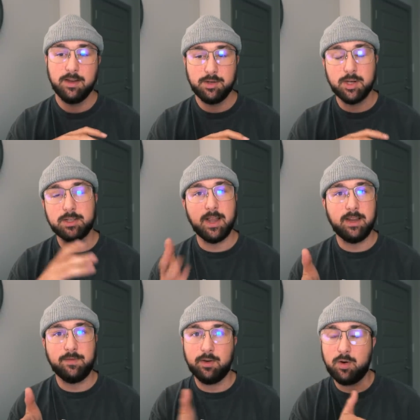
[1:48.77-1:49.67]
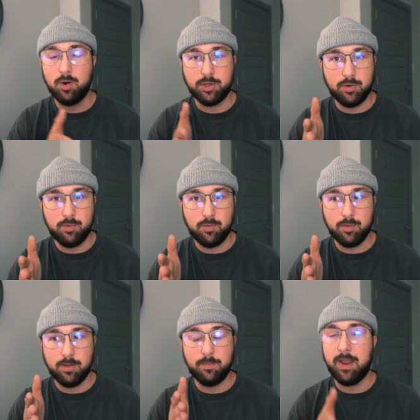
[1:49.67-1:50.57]
just like if you're going
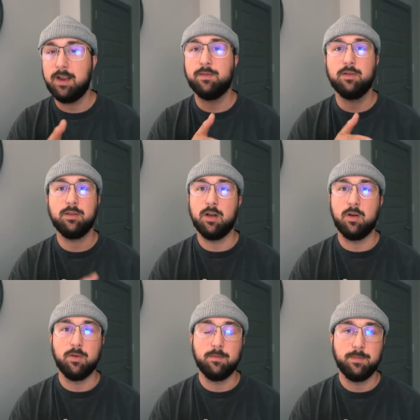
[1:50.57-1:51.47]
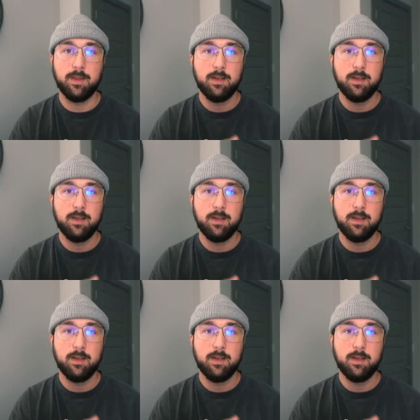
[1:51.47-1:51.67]
to the bank for a loan,